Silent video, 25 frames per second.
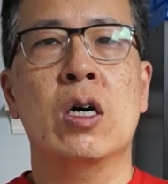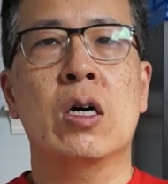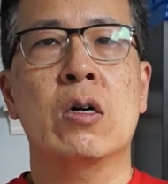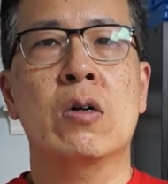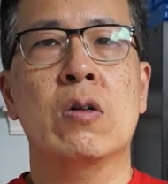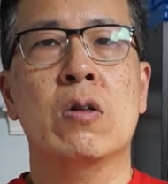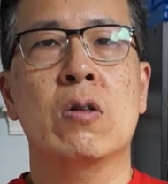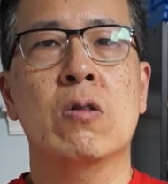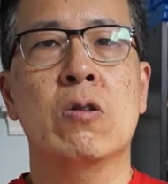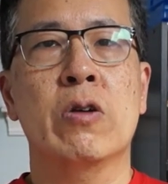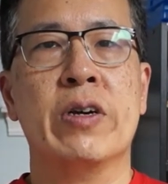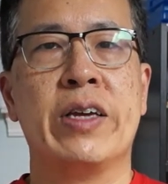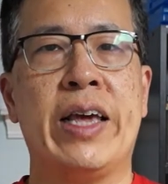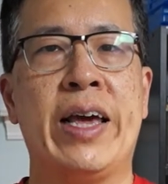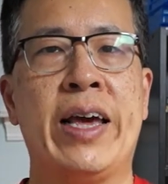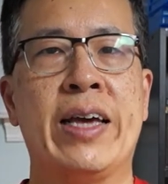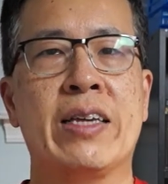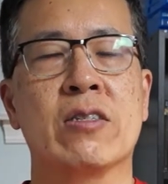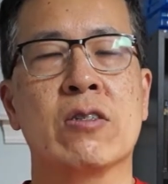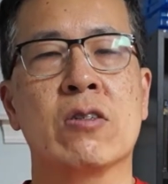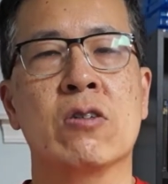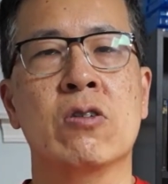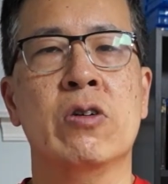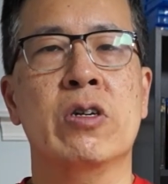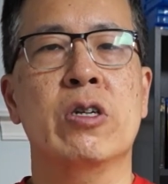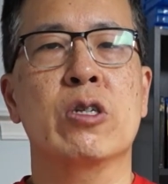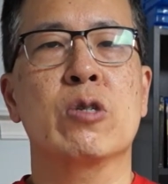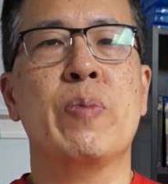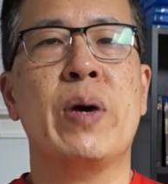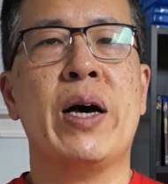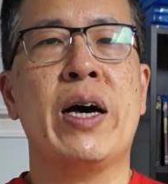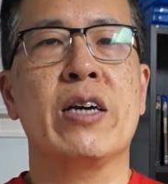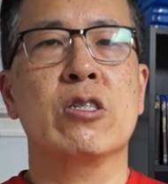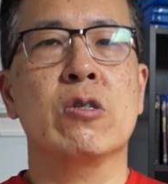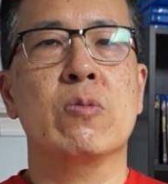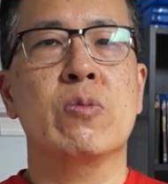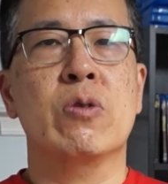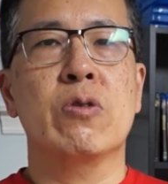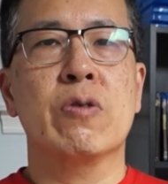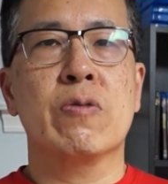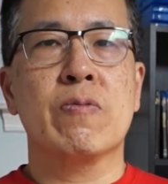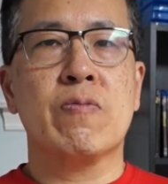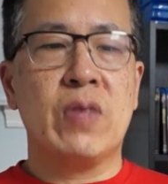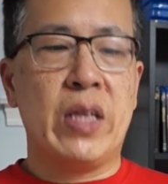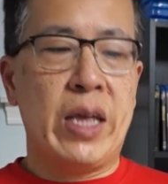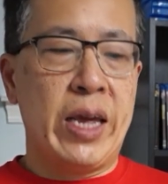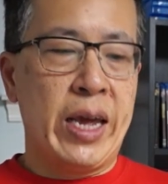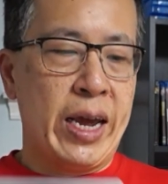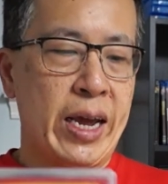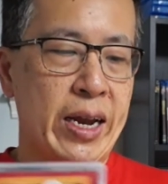look as good as possible.
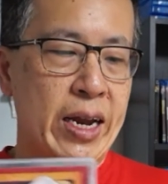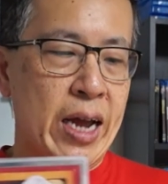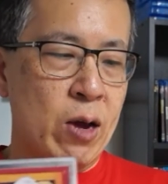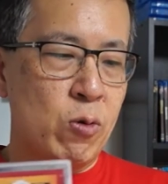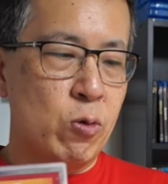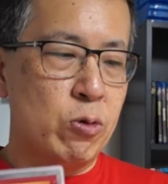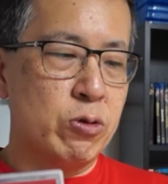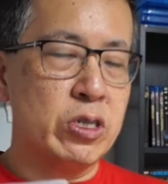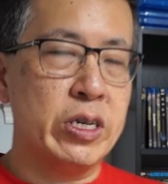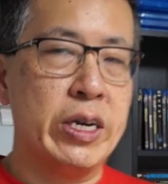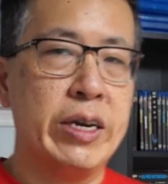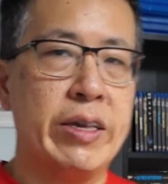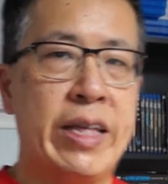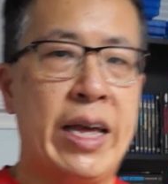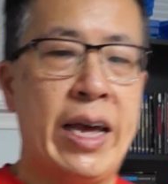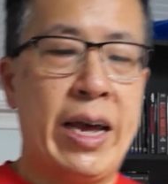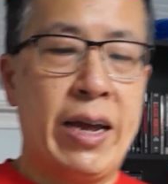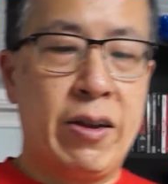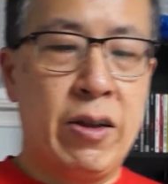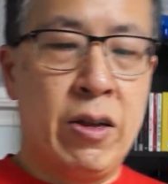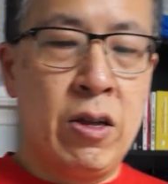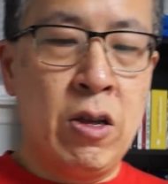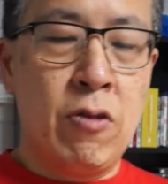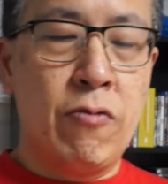And I will say that